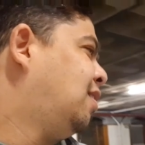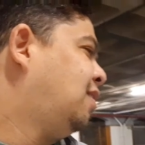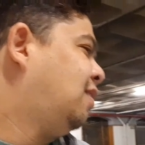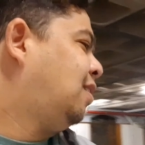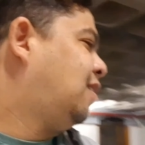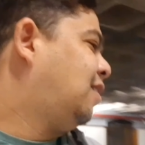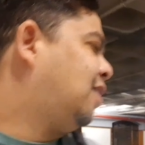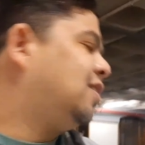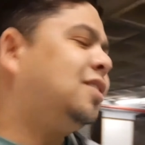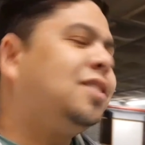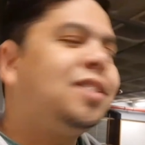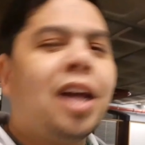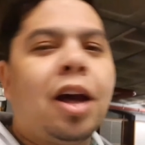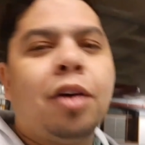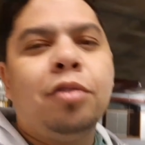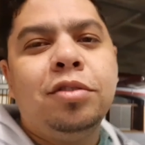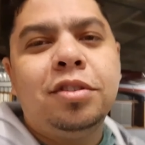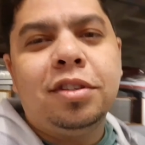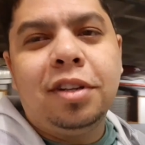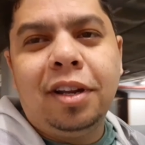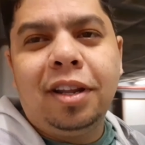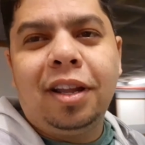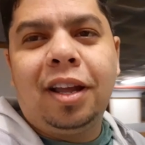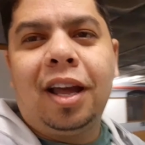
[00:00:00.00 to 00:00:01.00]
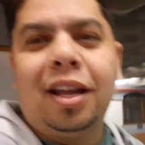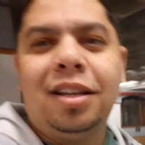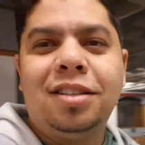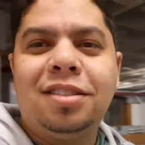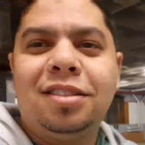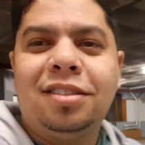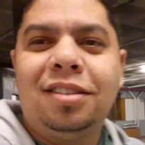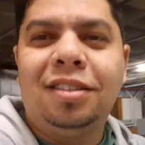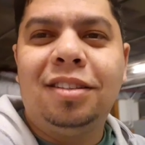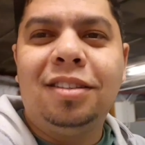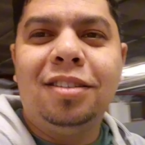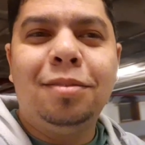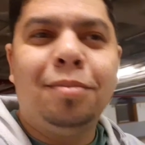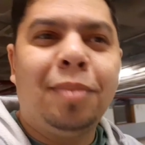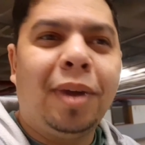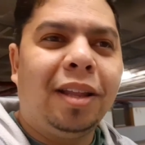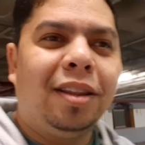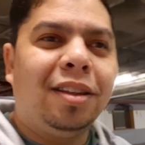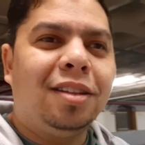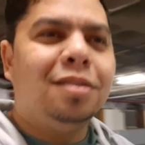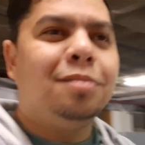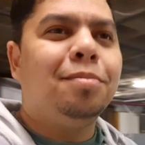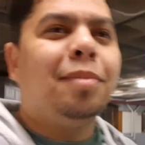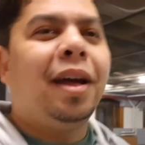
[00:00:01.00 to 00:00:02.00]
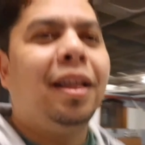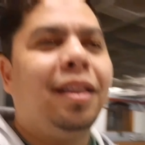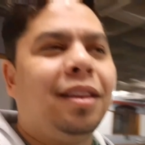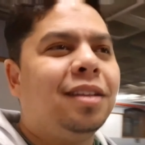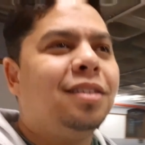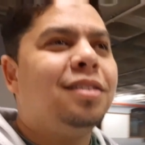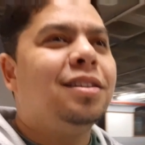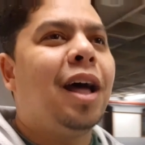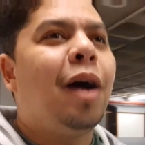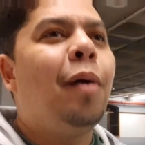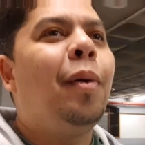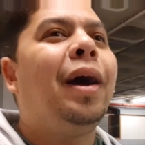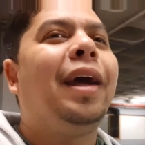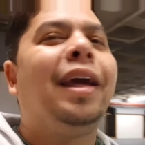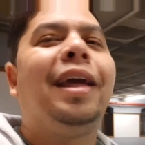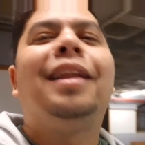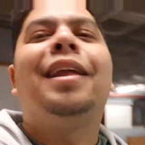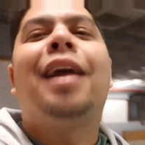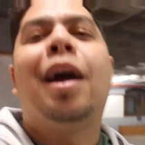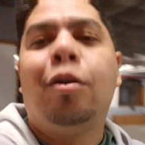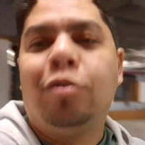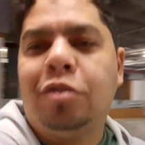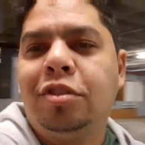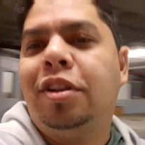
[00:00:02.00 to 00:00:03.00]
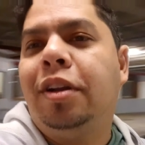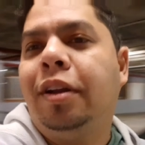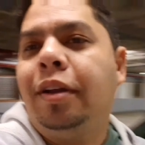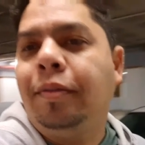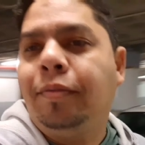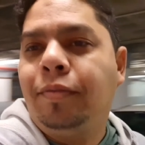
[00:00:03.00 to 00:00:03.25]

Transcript: This is counseling, guys. This is how I get counseling.